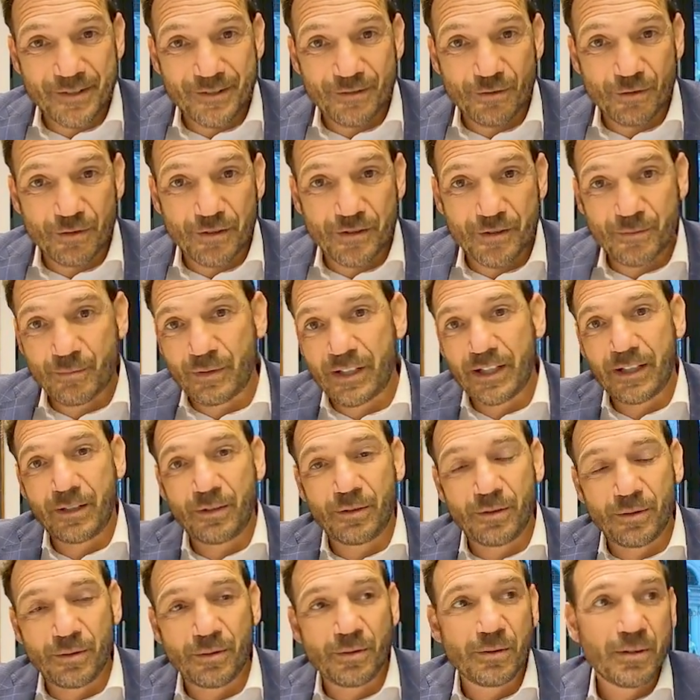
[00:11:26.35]
euros where
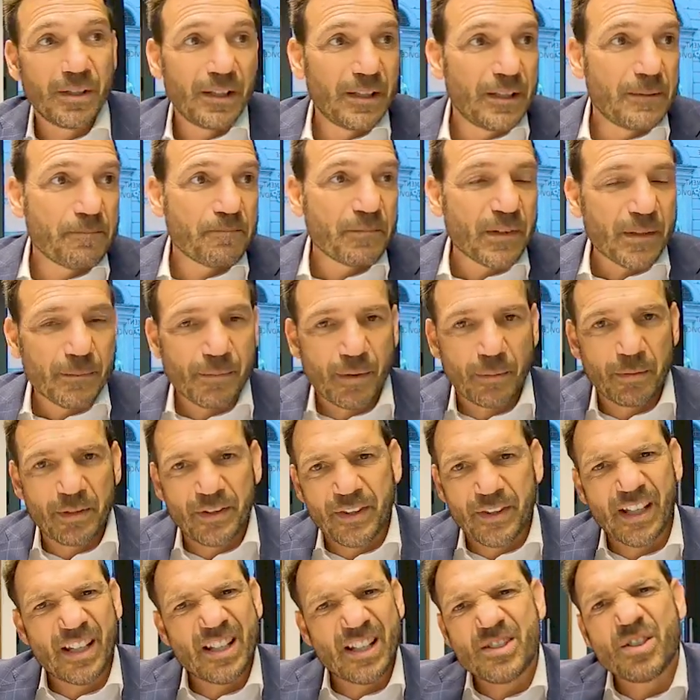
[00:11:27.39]
you probably
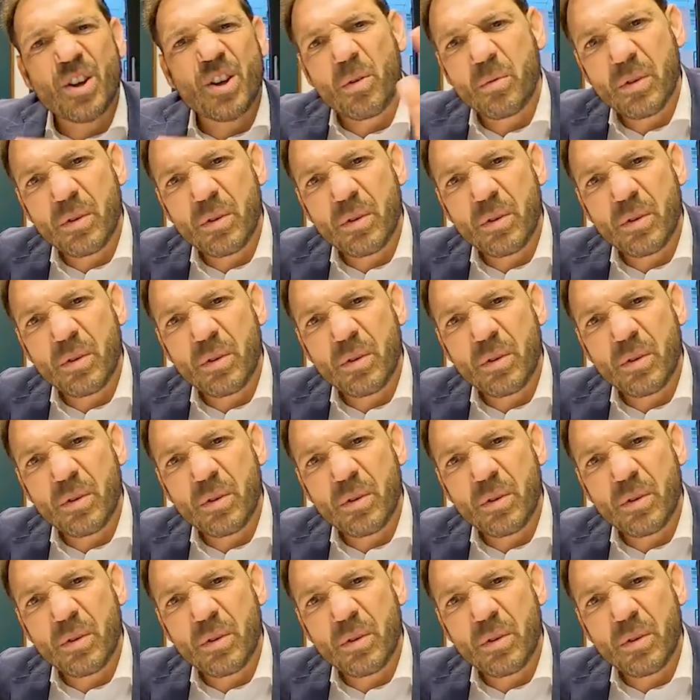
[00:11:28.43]
think it's not